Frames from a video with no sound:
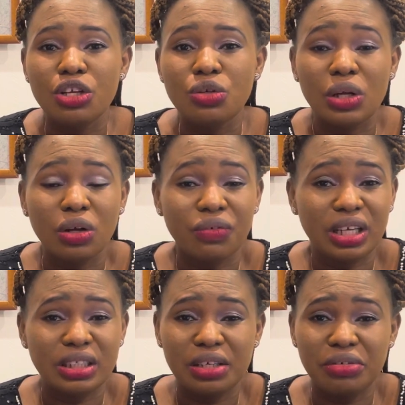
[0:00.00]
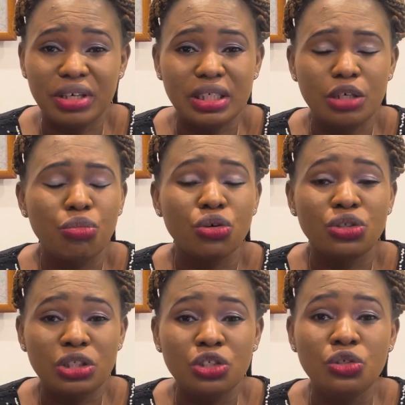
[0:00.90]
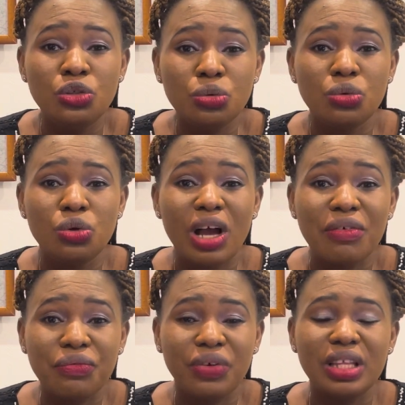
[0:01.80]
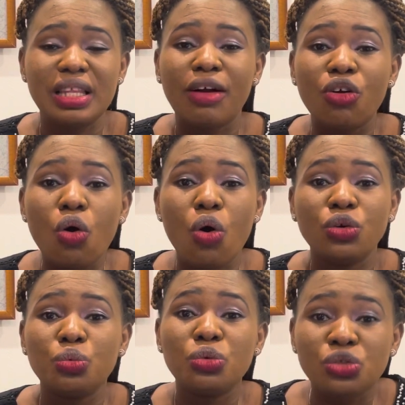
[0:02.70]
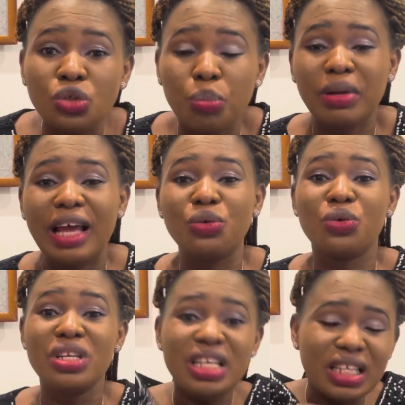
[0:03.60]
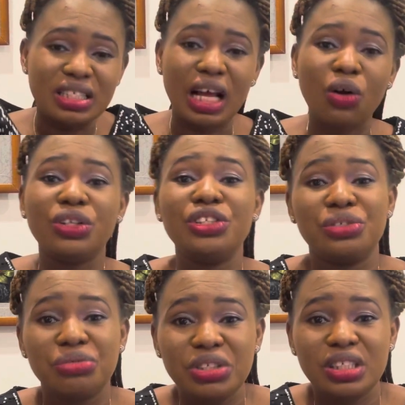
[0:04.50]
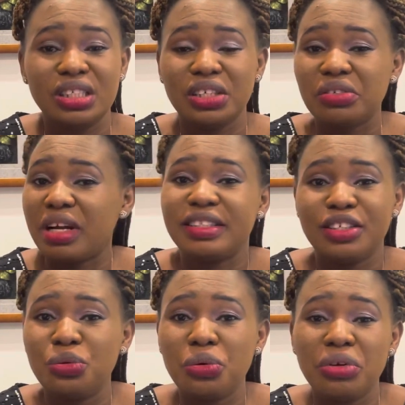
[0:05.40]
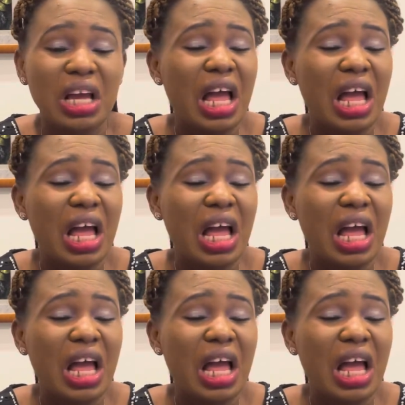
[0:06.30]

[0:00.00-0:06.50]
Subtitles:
you're not financially ready, but you have faith that God will supply your needs according to his riches in Christ in glory.